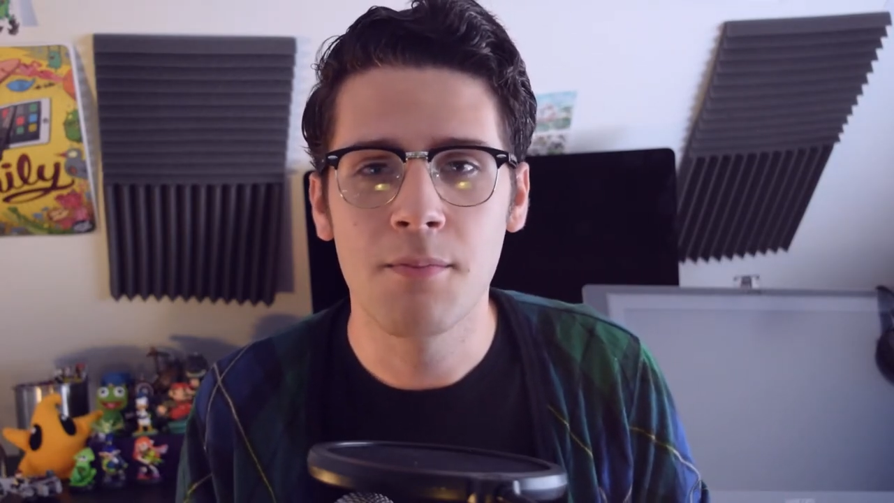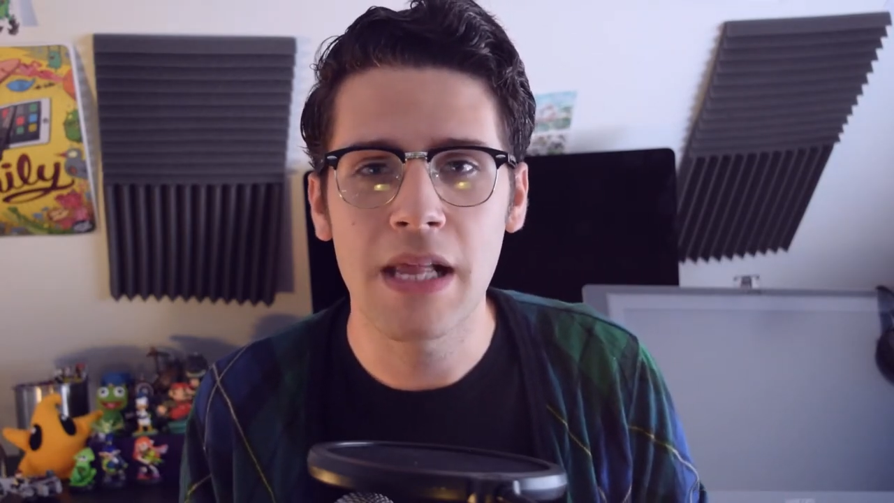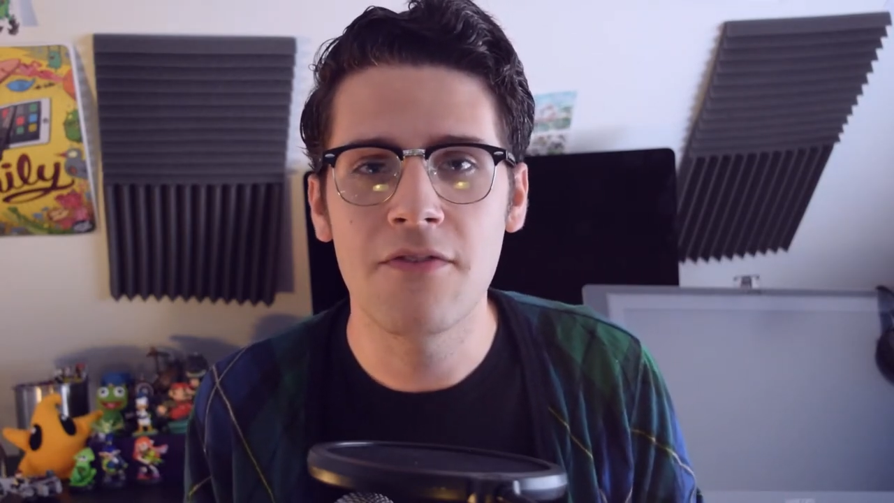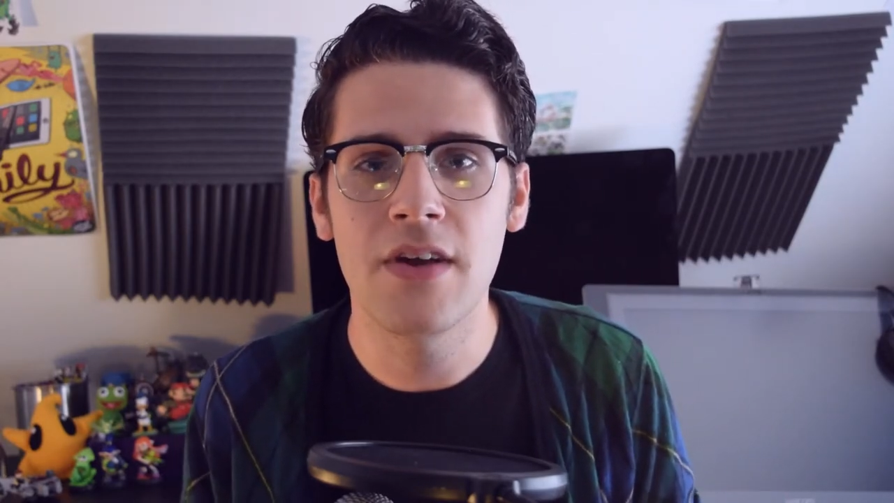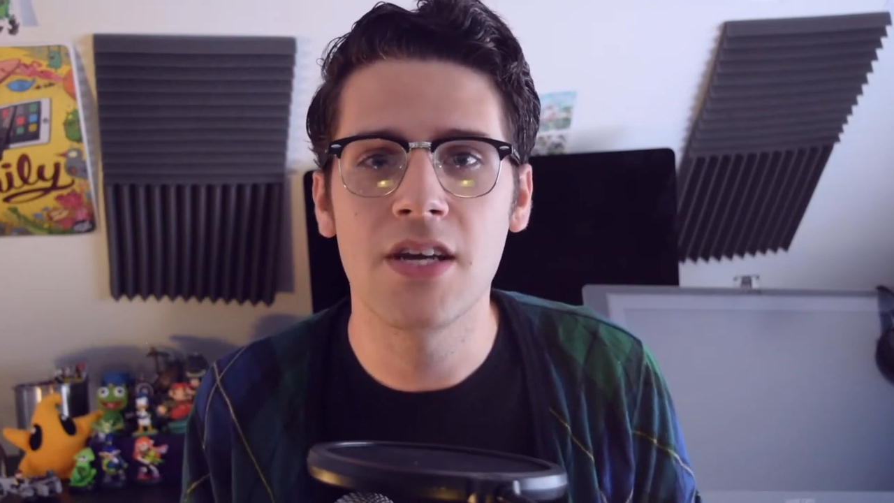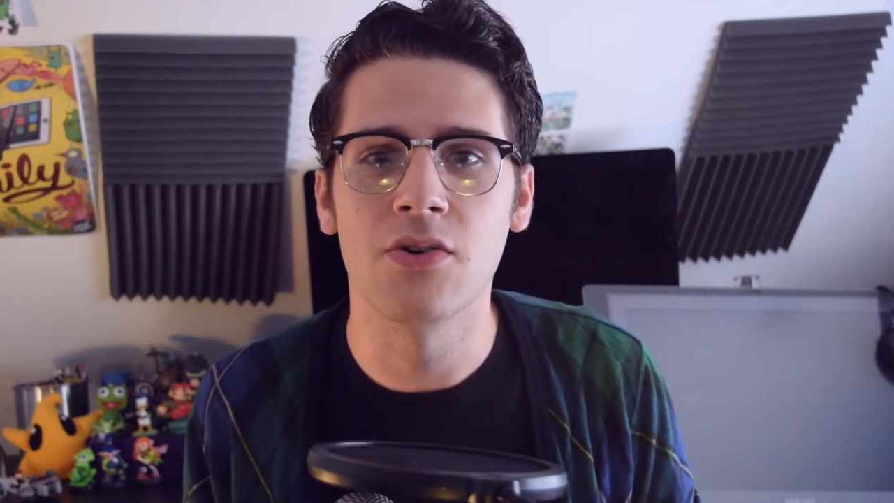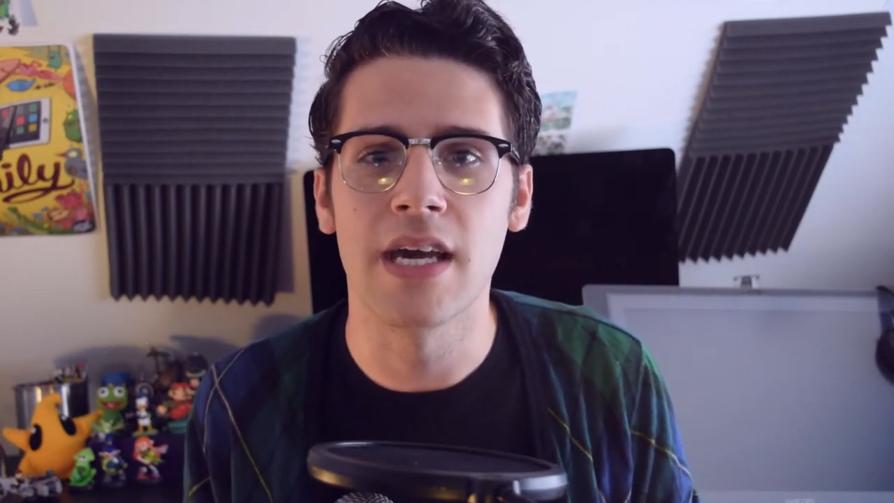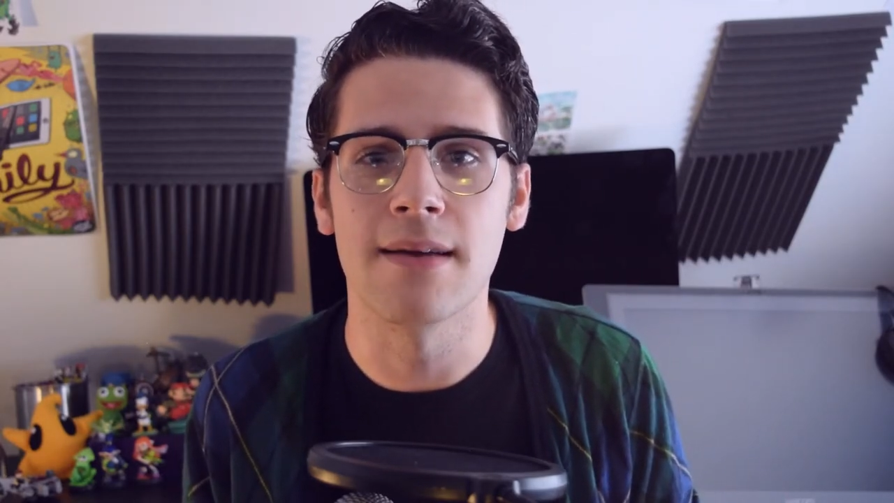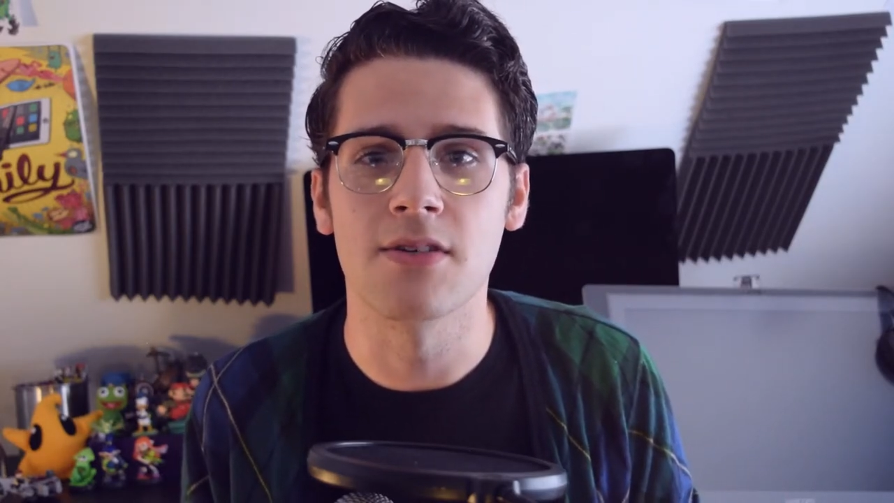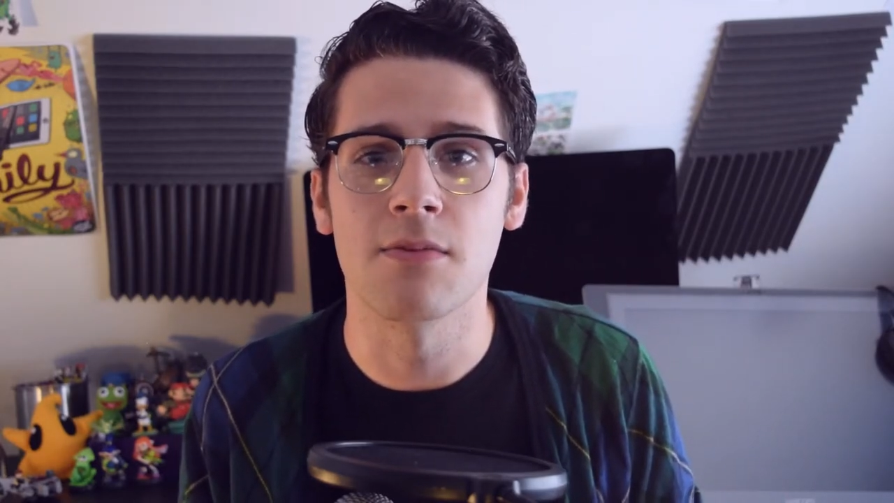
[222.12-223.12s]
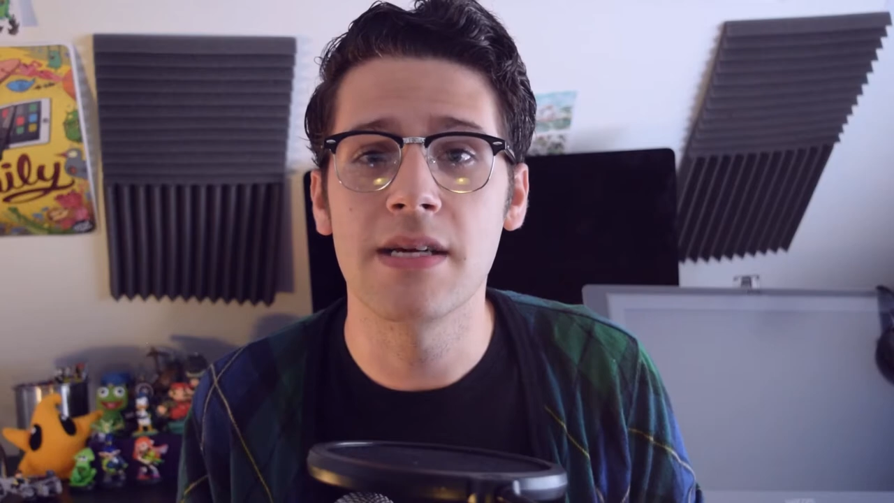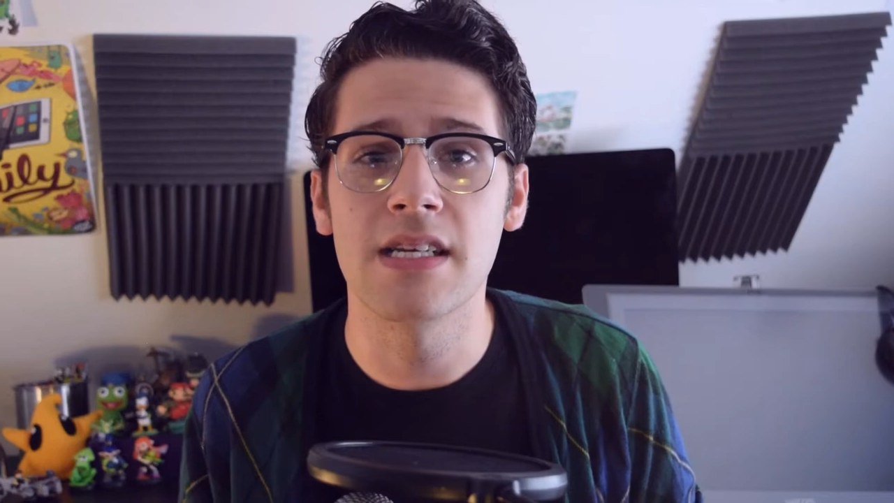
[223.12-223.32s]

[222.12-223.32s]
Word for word: play video games or be